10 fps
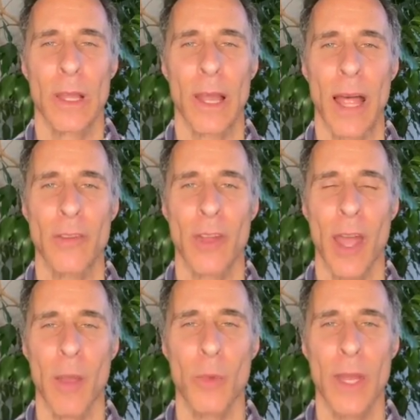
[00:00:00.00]
Last
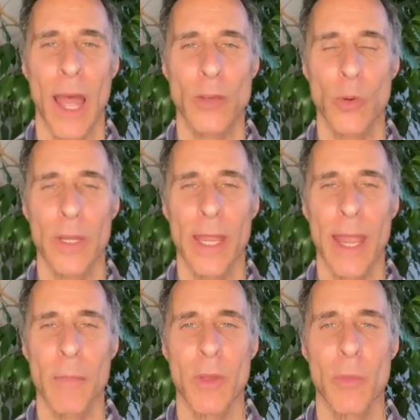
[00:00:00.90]
time we naturally
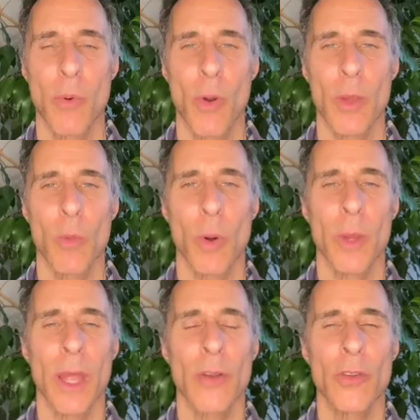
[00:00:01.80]
came to the point where
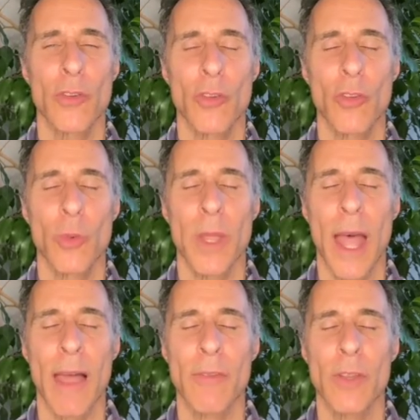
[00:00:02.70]
we understood that we
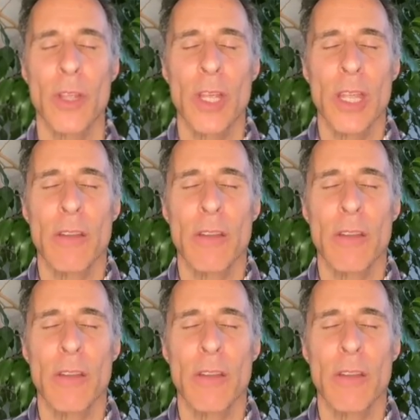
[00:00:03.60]
have to